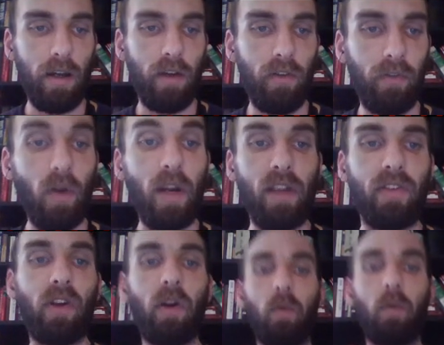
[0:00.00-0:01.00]
Okay,
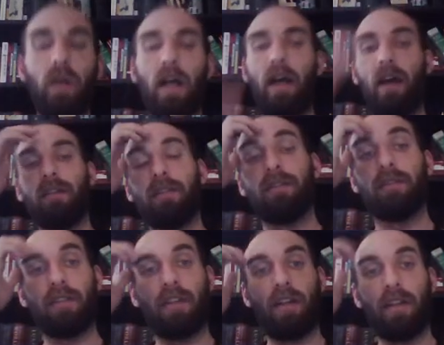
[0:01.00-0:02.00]
so
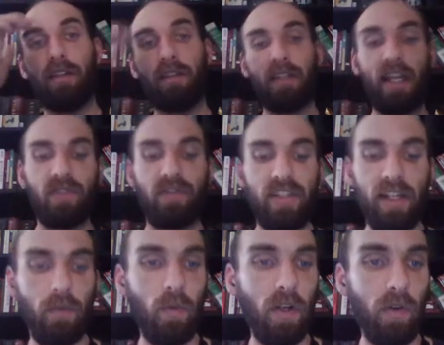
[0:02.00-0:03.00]
tangent for a second.
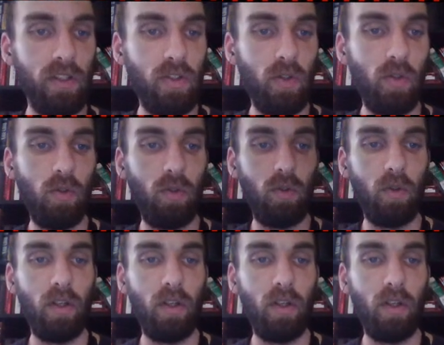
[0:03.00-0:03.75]
We're going to